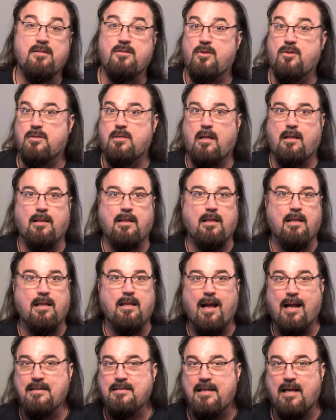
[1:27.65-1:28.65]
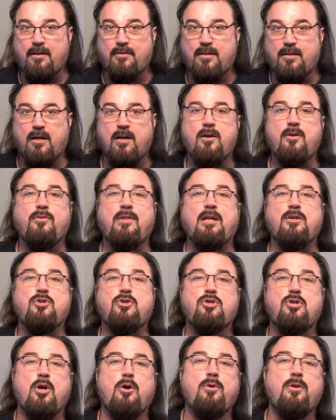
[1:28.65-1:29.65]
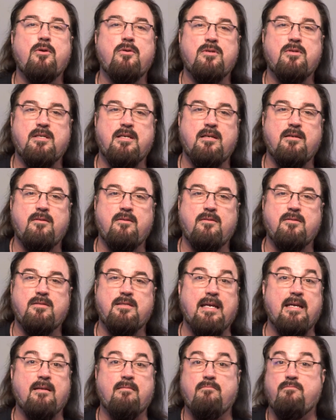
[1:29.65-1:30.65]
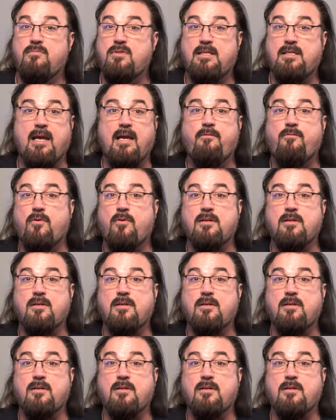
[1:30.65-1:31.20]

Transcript: There's lots out there that show your skills in, say, for